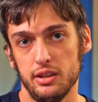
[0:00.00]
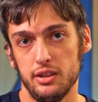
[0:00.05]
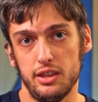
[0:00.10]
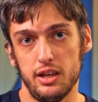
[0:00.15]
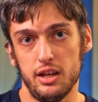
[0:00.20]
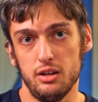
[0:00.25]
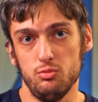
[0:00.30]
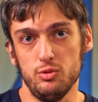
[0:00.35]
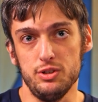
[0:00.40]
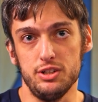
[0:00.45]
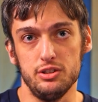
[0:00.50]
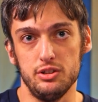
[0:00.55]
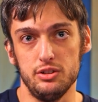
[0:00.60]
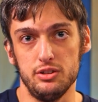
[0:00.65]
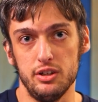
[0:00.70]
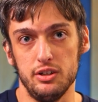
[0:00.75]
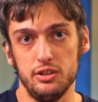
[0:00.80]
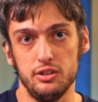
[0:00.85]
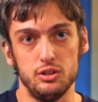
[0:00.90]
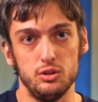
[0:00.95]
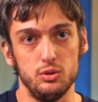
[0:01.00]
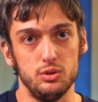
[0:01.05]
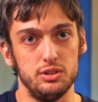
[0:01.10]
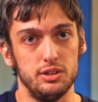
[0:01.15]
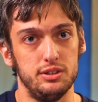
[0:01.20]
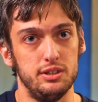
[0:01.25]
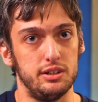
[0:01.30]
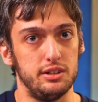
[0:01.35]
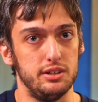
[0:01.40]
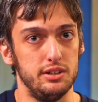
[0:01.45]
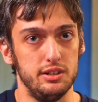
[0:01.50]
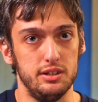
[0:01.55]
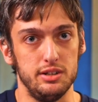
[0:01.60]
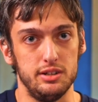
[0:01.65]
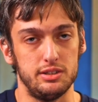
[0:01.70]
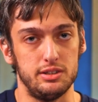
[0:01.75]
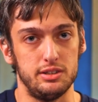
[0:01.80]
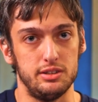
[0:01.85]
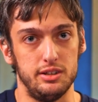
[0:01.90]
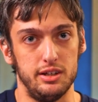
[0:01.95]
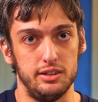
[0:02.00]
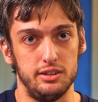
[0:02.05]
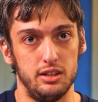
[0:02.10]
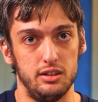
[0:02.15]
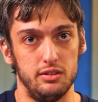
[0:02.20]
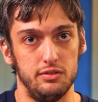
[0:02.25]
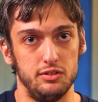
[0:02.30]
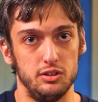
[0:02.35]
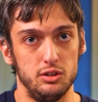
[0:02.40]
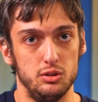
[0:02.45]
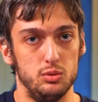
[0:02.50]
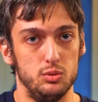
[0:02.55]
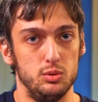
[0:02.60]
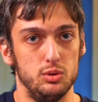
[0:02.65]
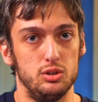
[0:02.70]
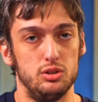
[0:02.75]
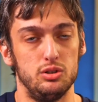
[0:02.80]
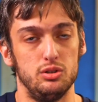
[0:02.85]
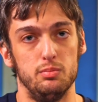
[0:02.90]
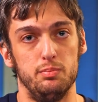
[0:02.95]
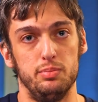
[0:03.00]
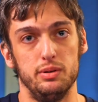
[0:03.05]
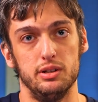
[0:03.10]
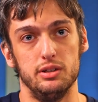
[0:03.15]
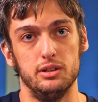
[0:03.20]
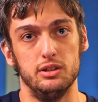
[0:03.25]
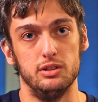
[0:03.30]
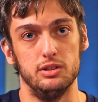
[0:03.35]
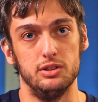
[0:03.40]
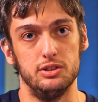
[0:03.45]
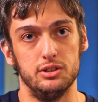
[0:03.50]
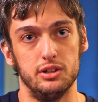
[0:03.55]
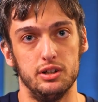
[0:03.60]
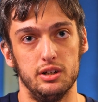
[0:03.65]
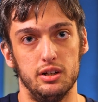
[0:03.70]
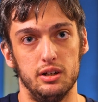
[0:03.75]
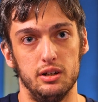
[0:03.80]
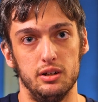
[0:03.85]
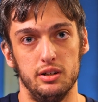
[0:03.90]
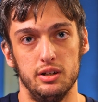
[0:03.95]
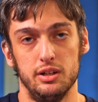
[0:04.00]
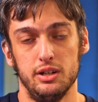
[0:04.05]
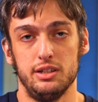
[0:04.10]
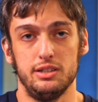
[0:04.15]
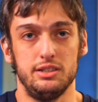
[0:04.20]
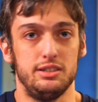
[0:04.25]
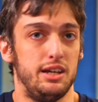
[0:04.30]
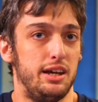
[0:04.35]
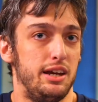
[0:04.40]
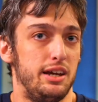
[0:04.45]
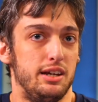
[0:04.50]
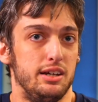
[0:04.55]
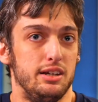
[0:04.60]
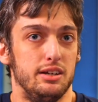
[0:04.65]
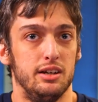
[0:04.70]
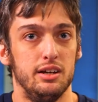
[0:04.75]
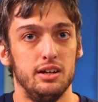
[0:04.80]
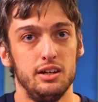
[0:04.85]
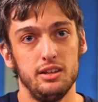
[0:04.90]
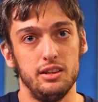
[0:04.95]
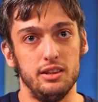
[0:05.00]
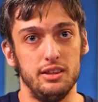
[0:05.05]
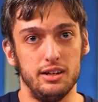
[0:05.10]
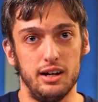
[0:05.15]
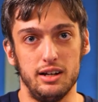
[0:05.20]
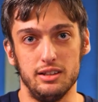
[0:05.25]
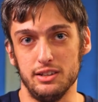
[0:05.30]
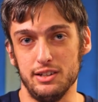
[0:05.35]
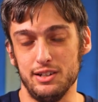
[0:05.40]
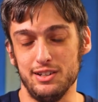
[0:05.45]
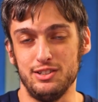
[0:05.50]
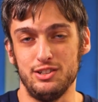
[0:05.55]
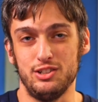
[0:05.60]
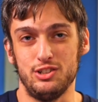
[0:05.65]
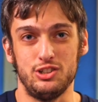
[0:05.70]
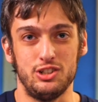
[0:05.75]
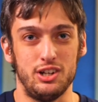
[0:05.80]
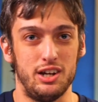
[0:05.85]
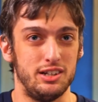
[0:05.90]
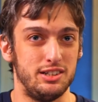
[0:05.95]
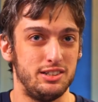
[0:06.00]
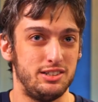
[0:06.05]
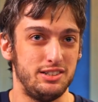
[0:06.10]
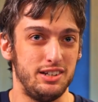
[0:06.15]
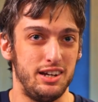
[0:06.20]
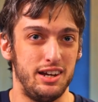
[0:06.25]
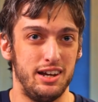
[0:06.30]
then they can use the techniques that they've used to build, say, the elite chess